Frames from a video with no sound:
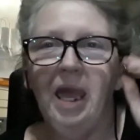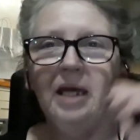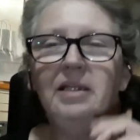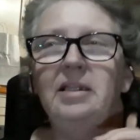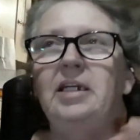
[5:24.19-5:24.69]

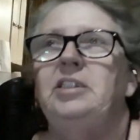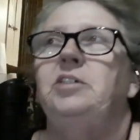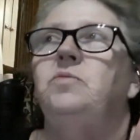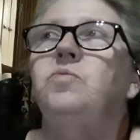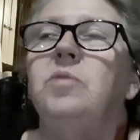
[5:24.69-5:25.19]
And they
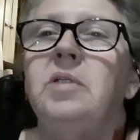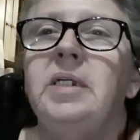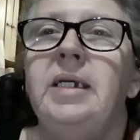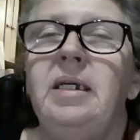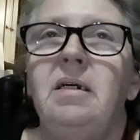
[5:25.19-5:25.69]
just
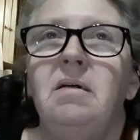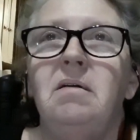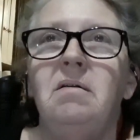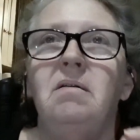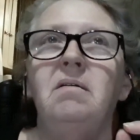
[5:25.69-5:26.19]
really
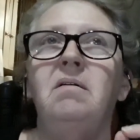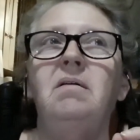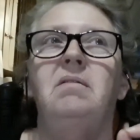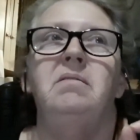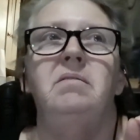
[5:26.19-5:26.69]

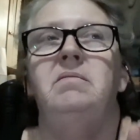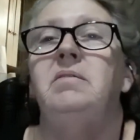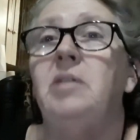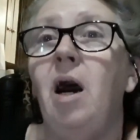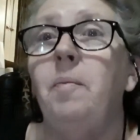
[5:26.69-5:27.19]

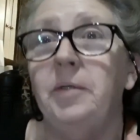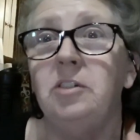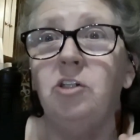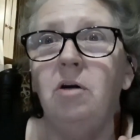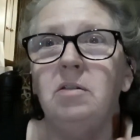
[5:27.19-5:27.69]
top a
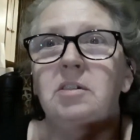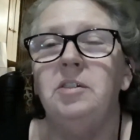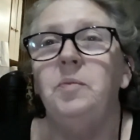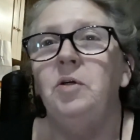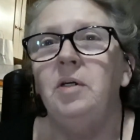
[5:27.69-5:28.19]
chocolate
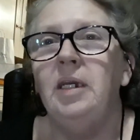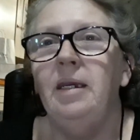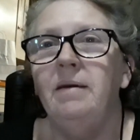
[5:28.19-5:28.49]
chip cookie.